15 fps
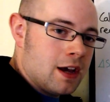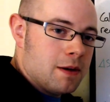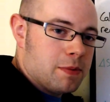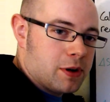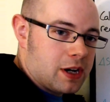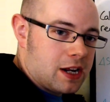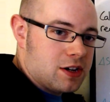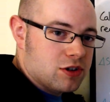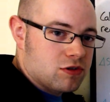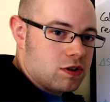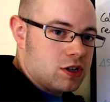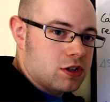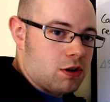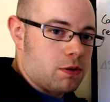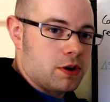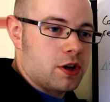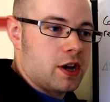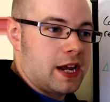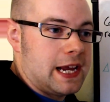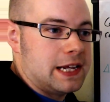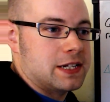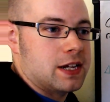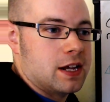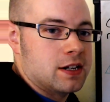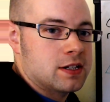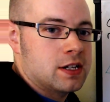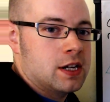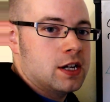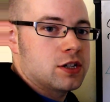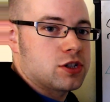But in industry, you don't want to heat it
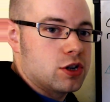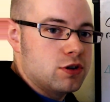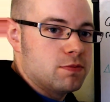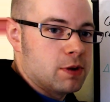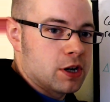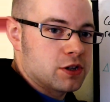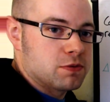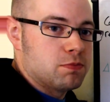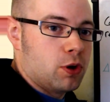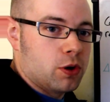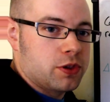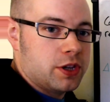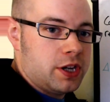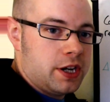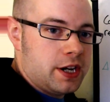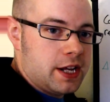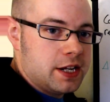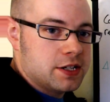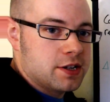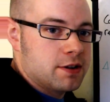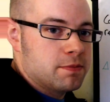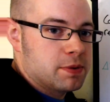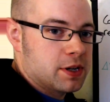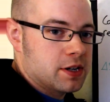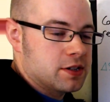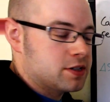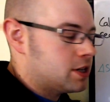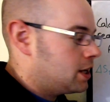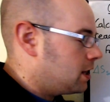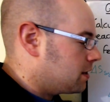too much, more than you need to, because
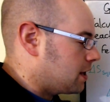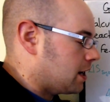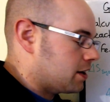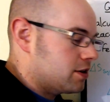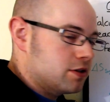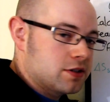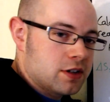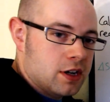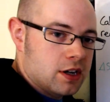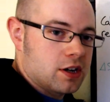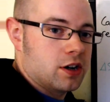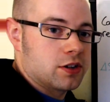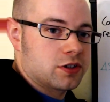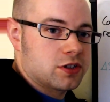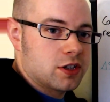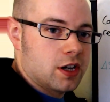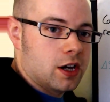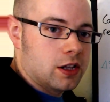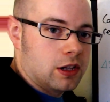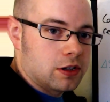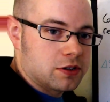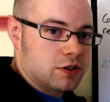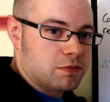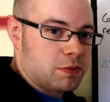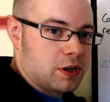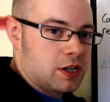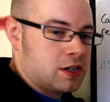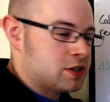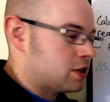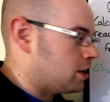that could cost a lot of
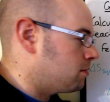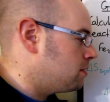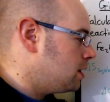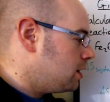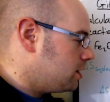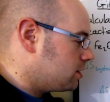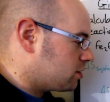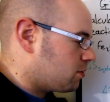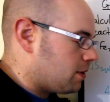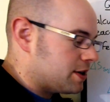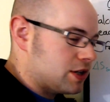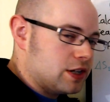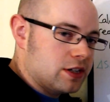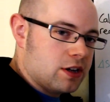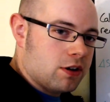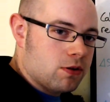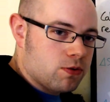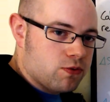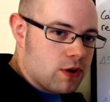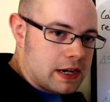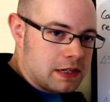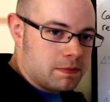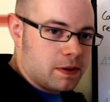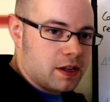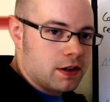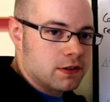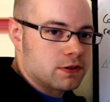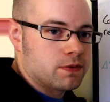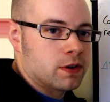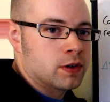money. So this equation is incredibly
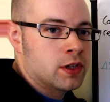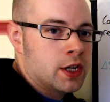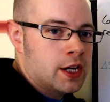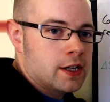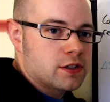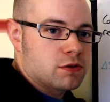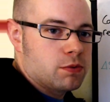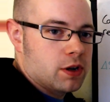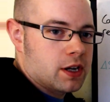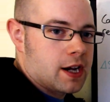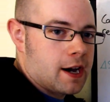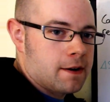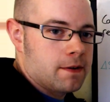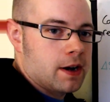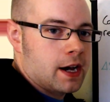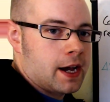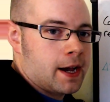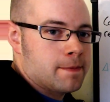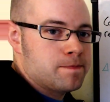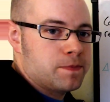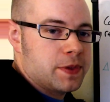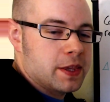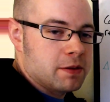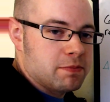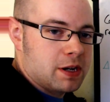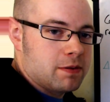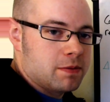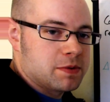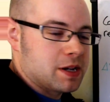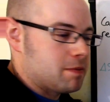useful to work out the
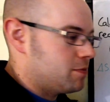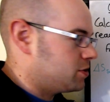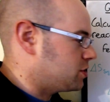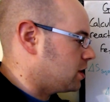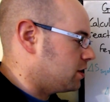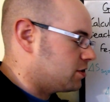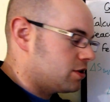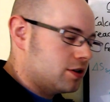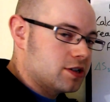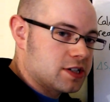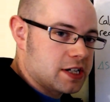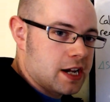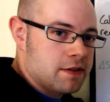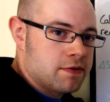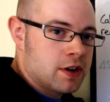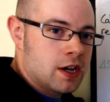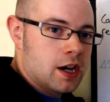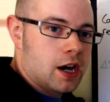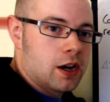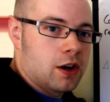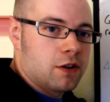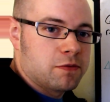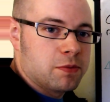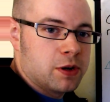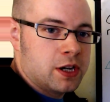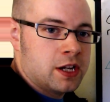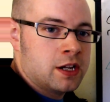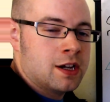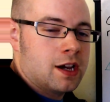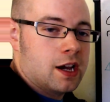minimum temperature and could save a lot of
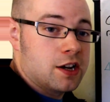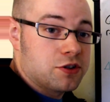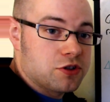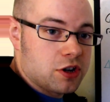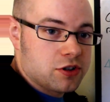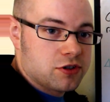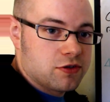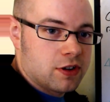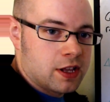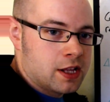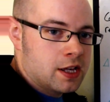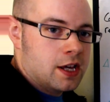money industrially